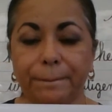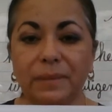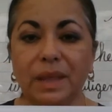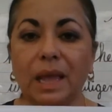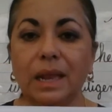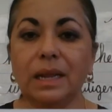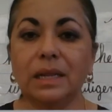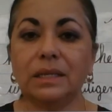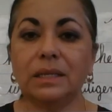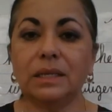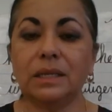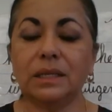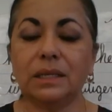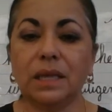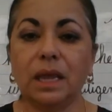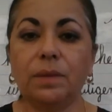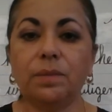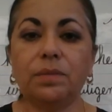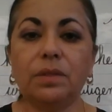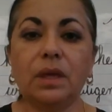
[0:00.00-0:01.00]
And it's the
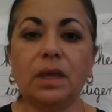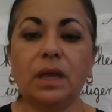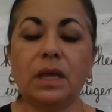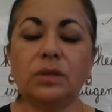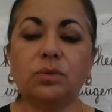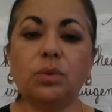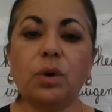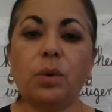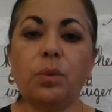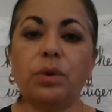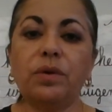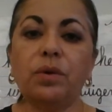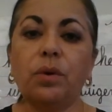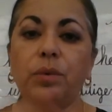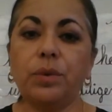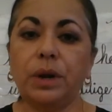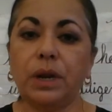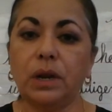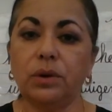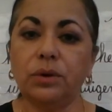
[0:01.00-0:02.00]
same thing. It's what we
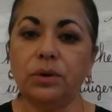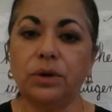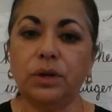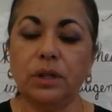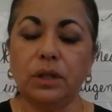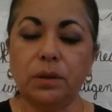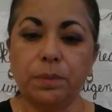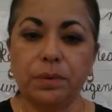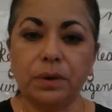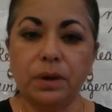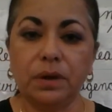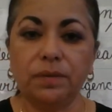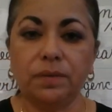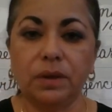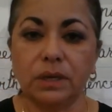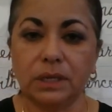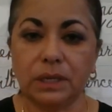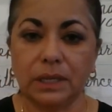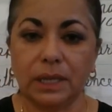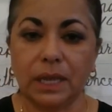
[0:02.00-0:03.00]
already learned in the
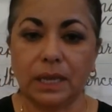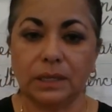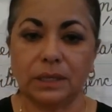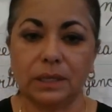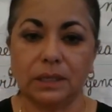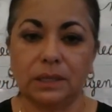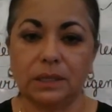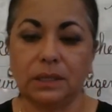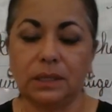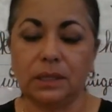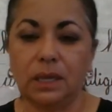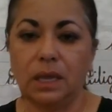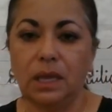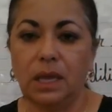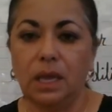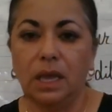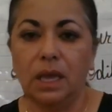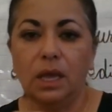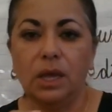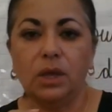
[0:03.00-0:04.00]
previous lessons.
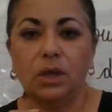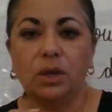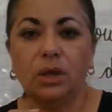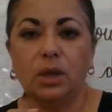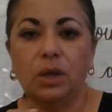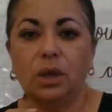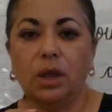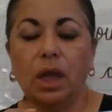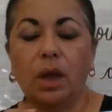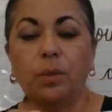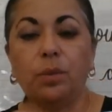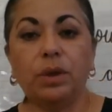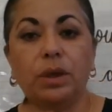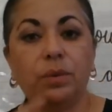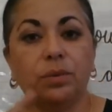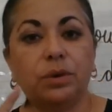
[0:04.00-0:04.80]
And we,